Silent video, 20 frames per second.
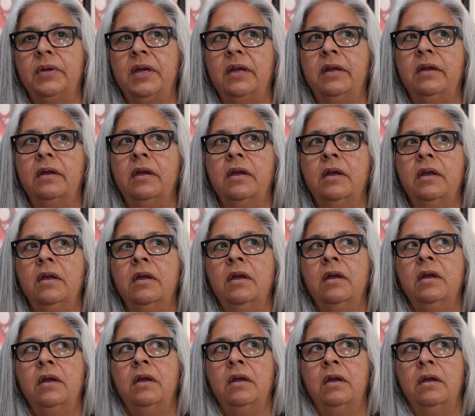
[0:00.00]
my,
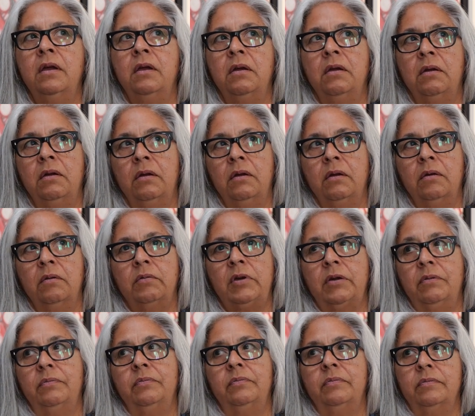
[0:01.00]

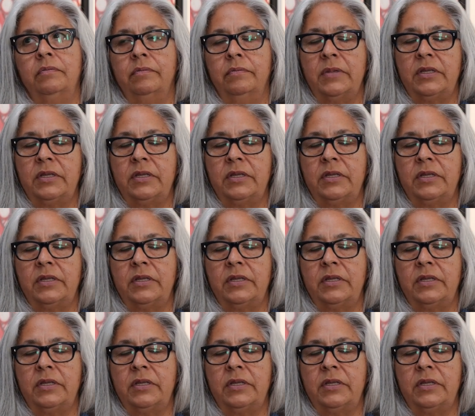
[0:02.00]
well,